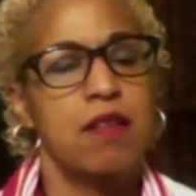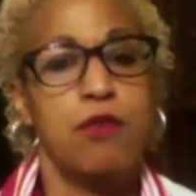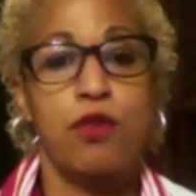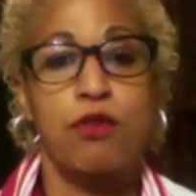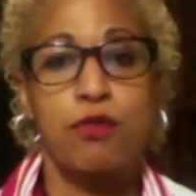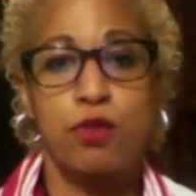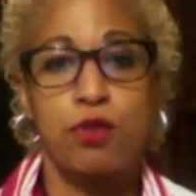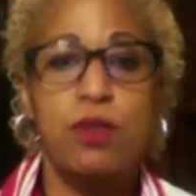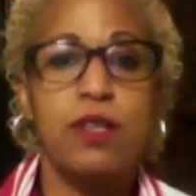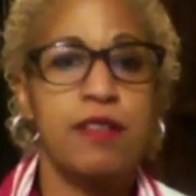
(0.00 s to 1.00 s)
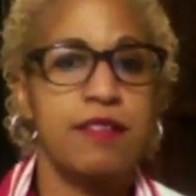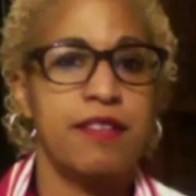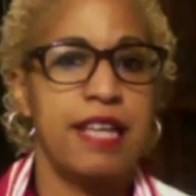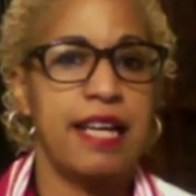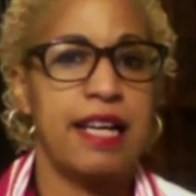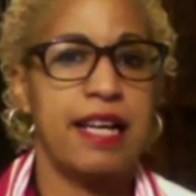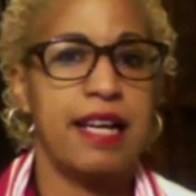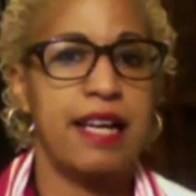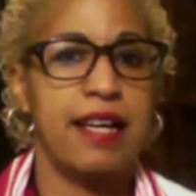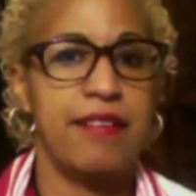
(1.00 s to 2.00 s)
food that
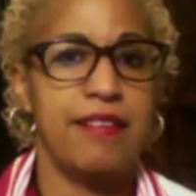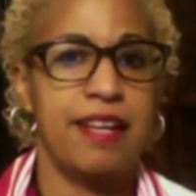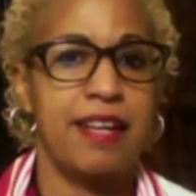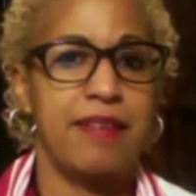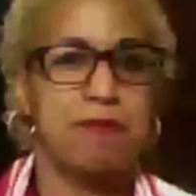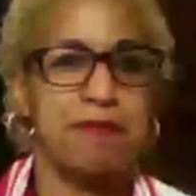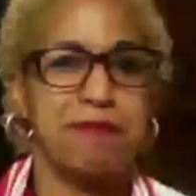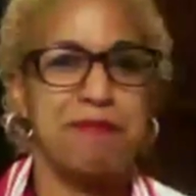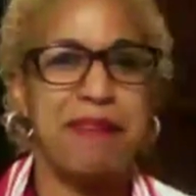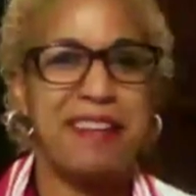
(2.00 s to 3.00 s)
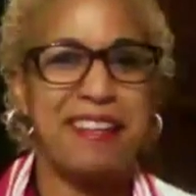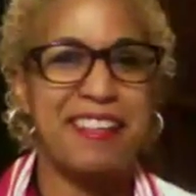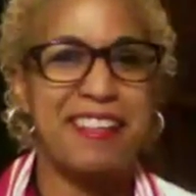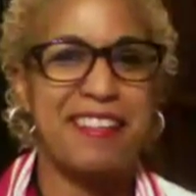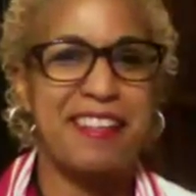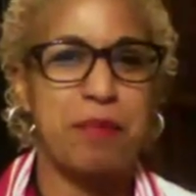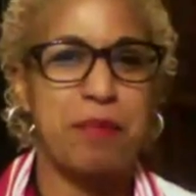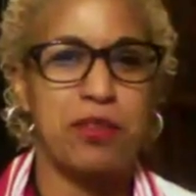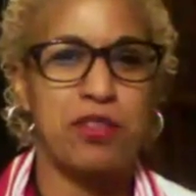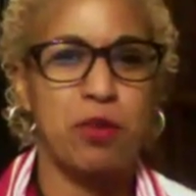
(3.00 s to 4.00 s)
I'm making, that I put
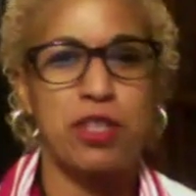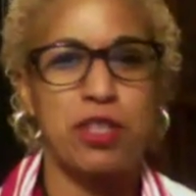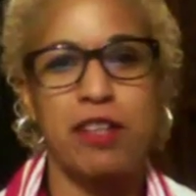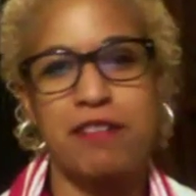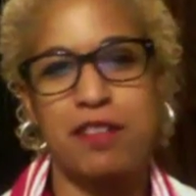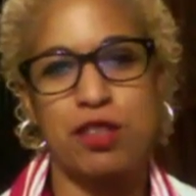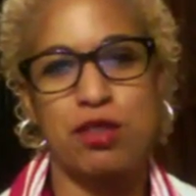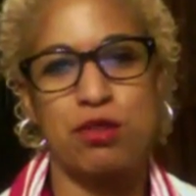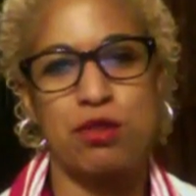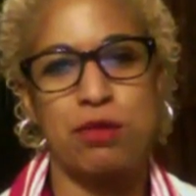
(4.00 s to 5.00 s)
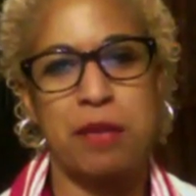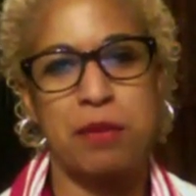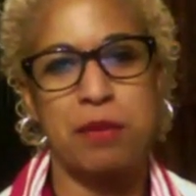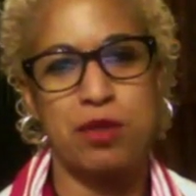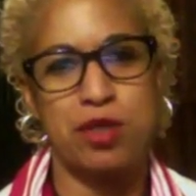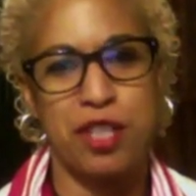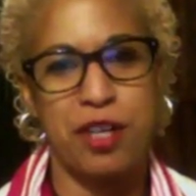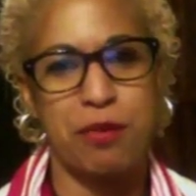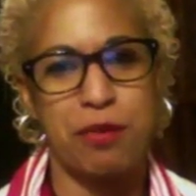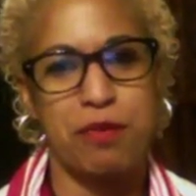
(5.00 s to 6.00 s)
so much love into, to be able to share
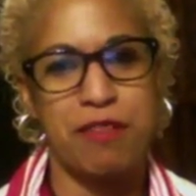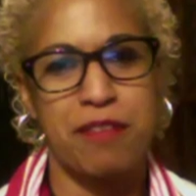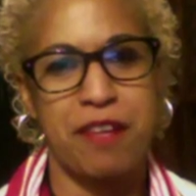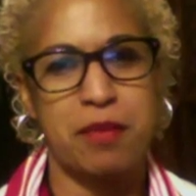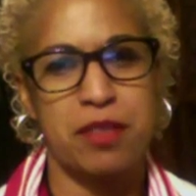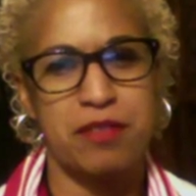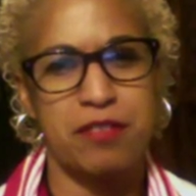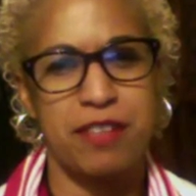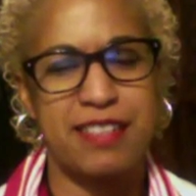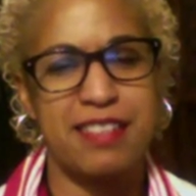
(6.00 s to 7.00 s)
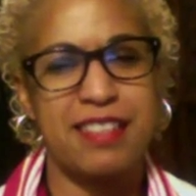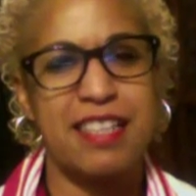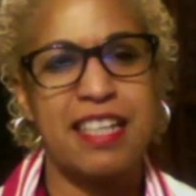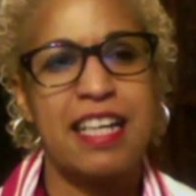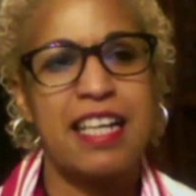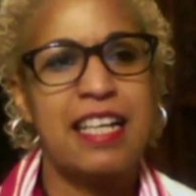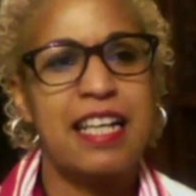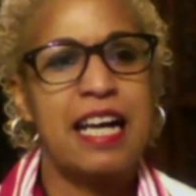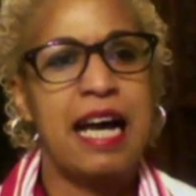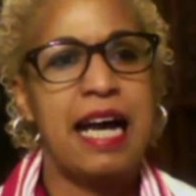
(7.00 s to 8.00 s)
with my family and friends.
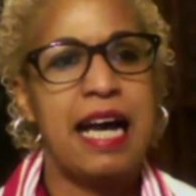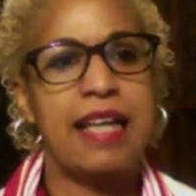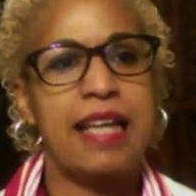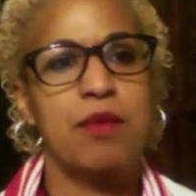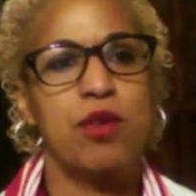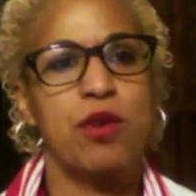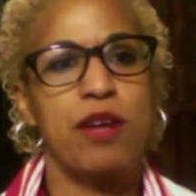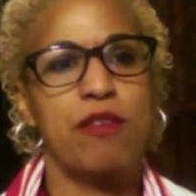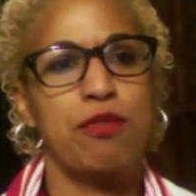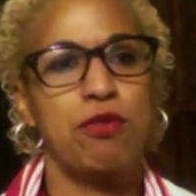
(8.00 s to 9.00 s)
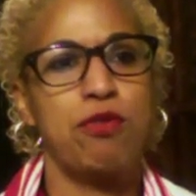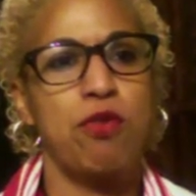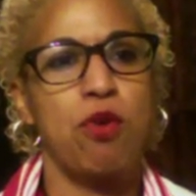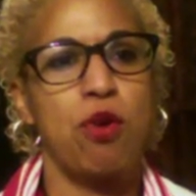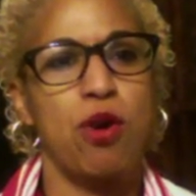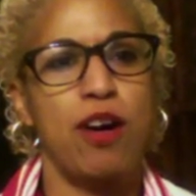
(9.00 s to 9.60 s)
I am grateful for